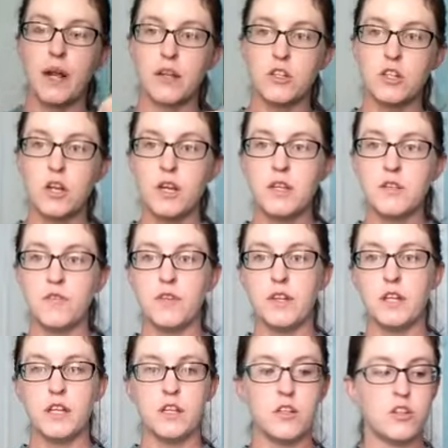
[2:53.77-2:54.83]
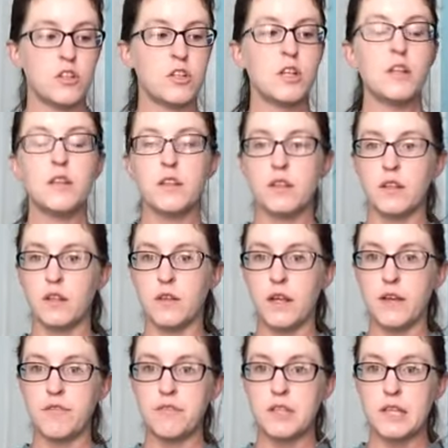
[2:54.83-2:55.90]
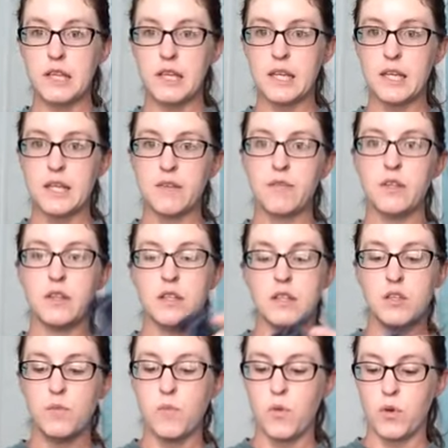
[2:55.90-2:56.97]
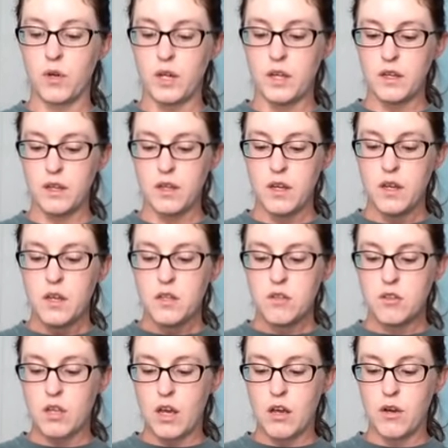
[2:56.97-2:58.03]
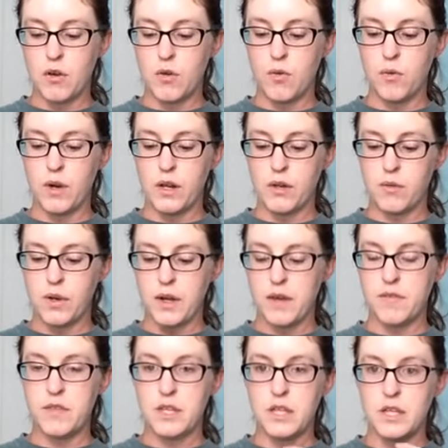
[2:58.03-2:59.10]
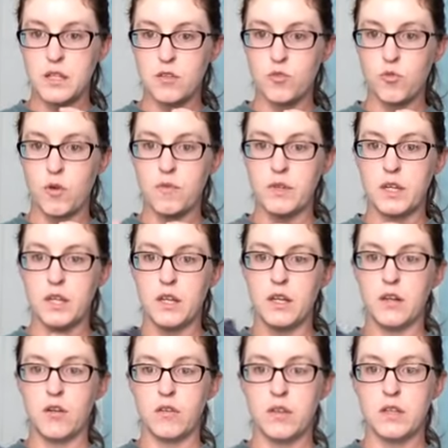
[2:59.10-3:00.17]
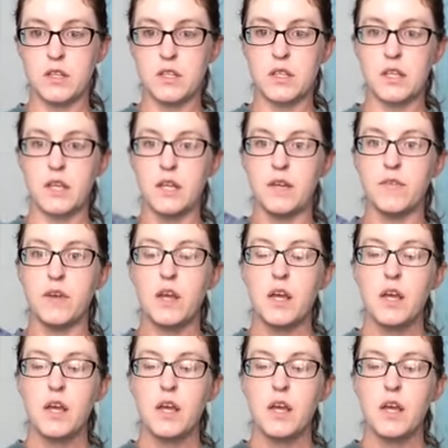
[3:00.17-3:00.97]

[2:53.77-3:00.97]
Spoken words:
I just finished the left sleeve this morning, so I don't have the ends woven in on the sleeve,